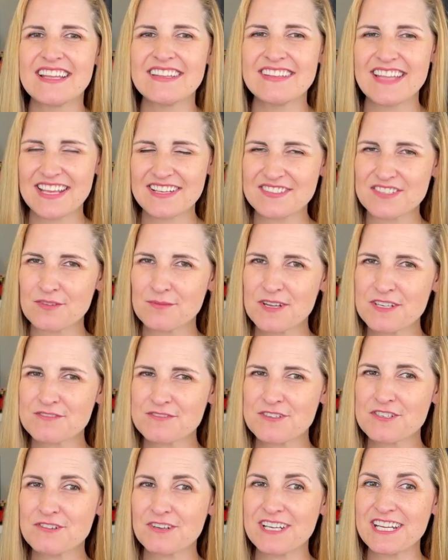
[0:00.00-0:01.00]
Thanks so much for
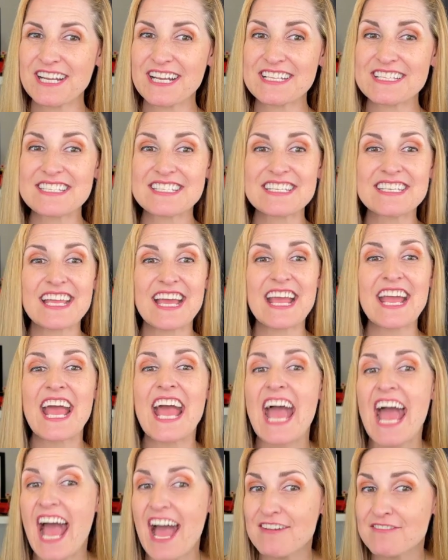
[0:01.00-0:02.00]
joining us today.
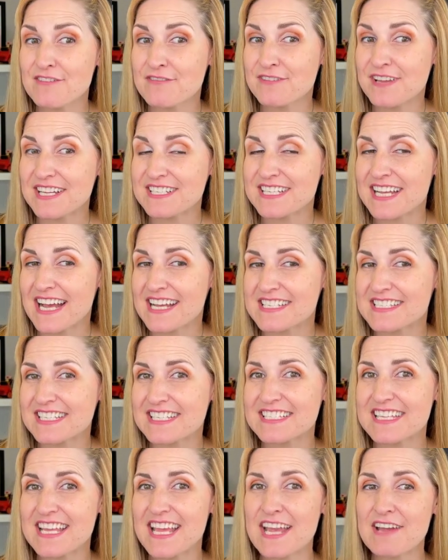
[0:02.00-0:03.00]
Have a fantastic
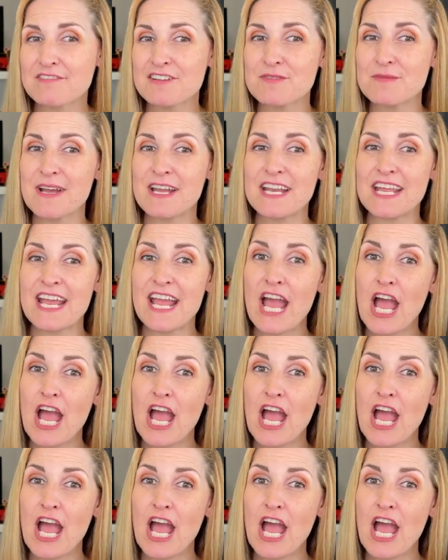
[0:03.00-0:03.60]
day, everybody.